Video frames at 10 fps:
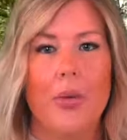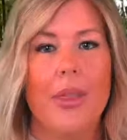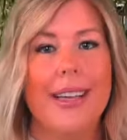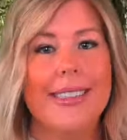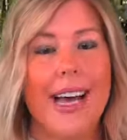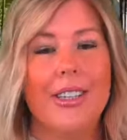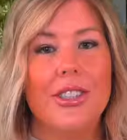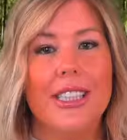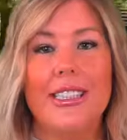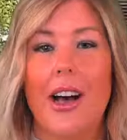Well, that's
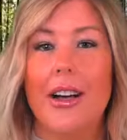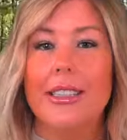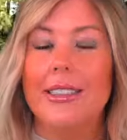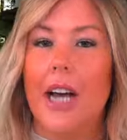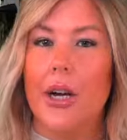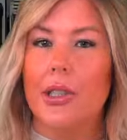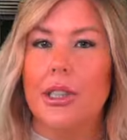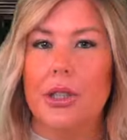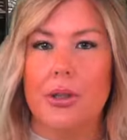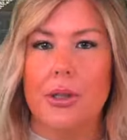actually not
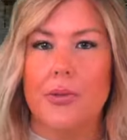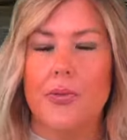entirely true.